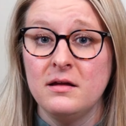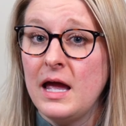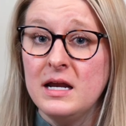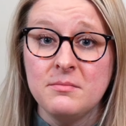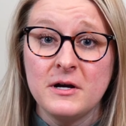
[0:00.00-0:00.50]

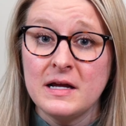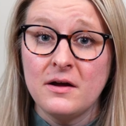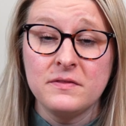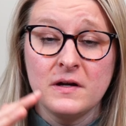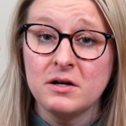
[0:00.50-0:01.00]
anybody
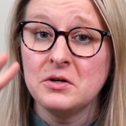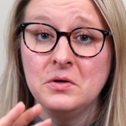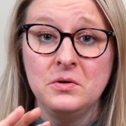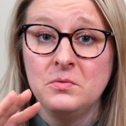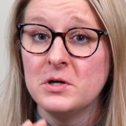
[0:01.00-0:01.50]
out there
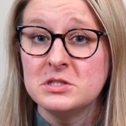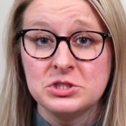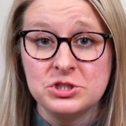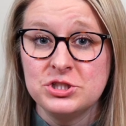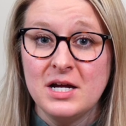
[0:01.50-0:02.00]
who
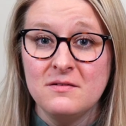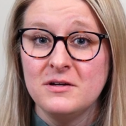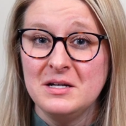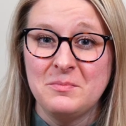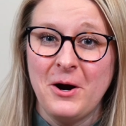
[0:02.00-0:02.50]
wants to shave
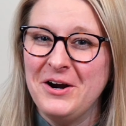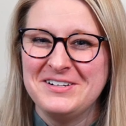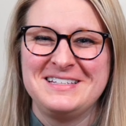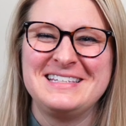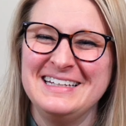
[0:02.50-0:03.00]
any
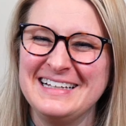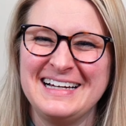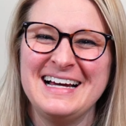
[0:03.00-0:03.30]
parts,